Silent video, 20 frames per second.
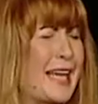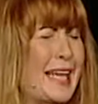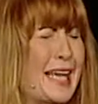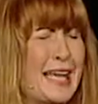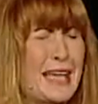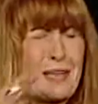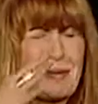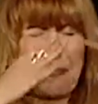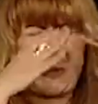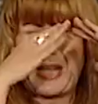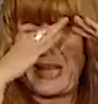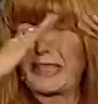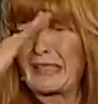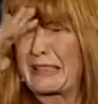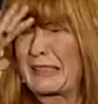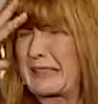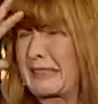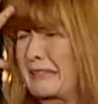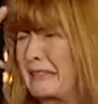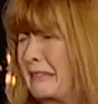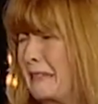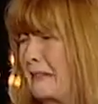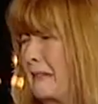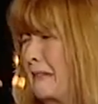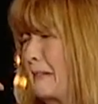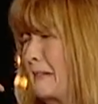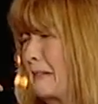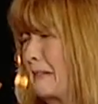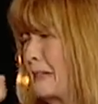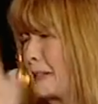and I am
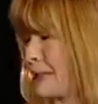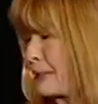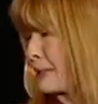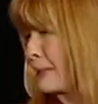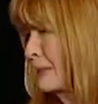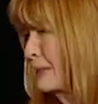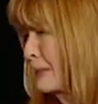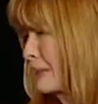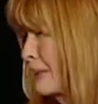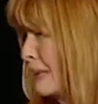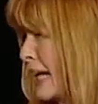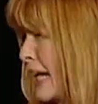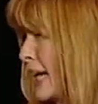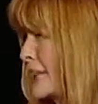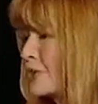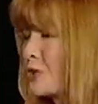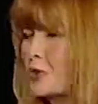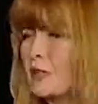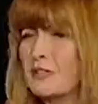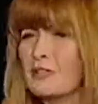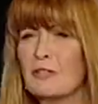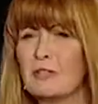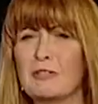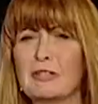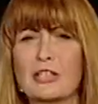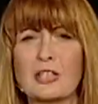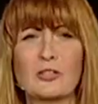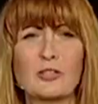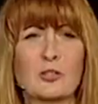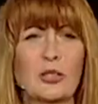like, I don't even
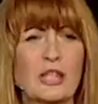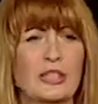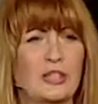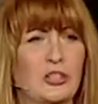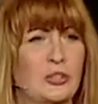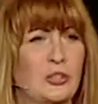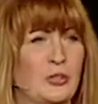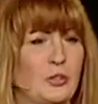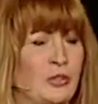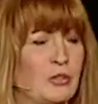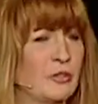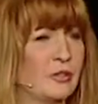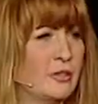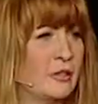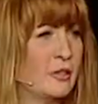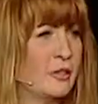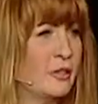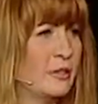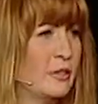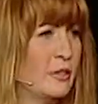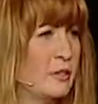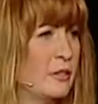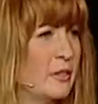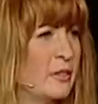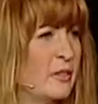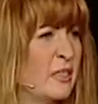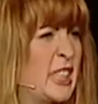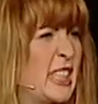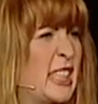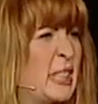want to look at you.
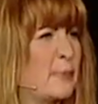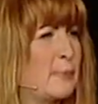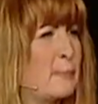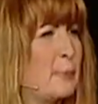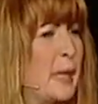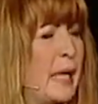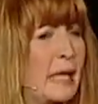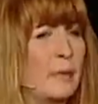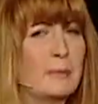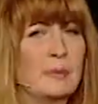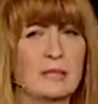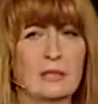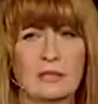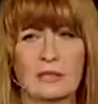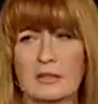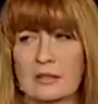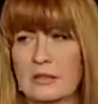Despicable.